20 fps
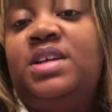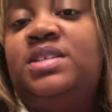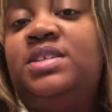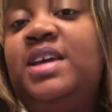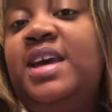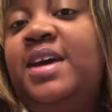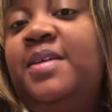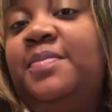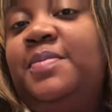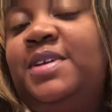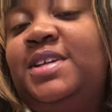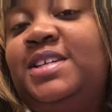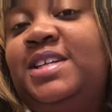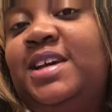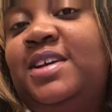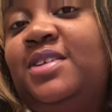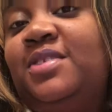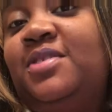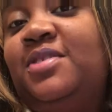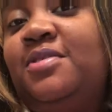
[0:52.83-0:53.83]
to help the
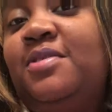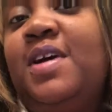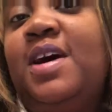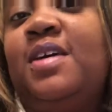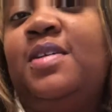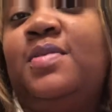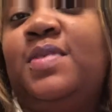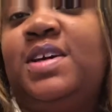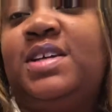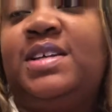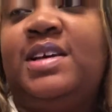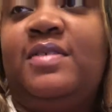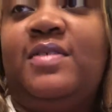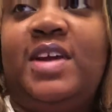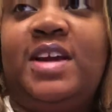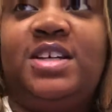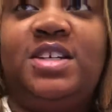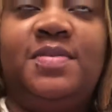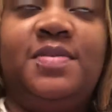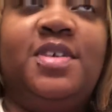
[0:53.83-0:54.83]
channel grow, because I've
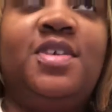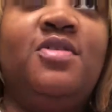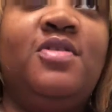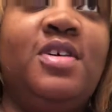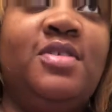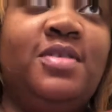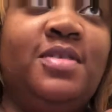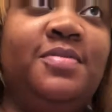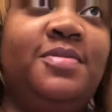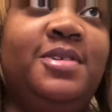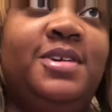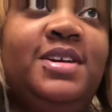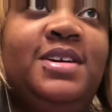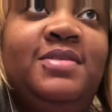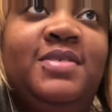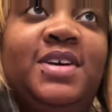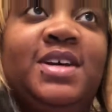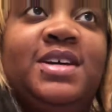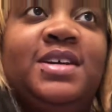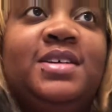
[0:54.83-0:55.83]
actually been growing
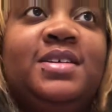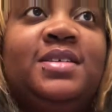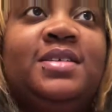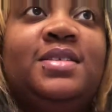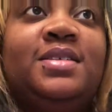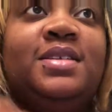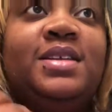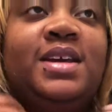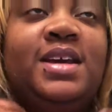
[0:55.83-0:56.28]
pretty well,